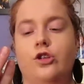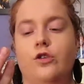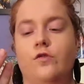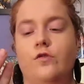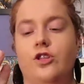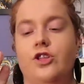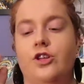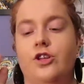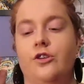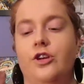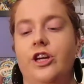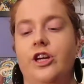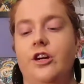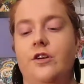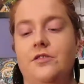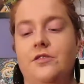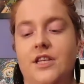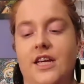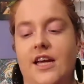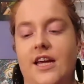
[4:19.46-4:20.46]

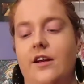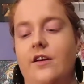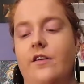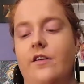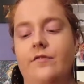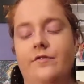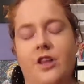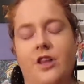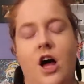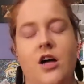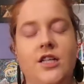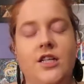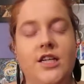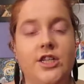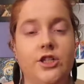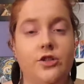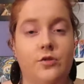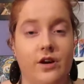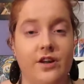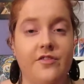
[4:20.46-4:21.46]
Studio Skin
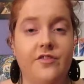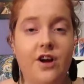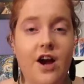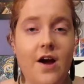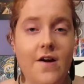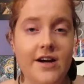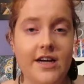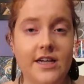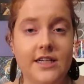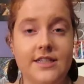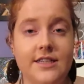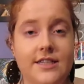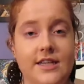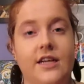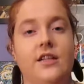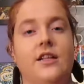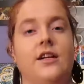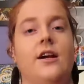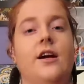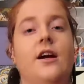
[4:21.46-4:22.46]
Flawless 24-Hour
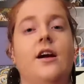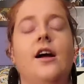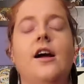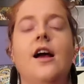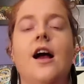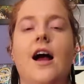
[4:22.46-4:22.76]
Concealer.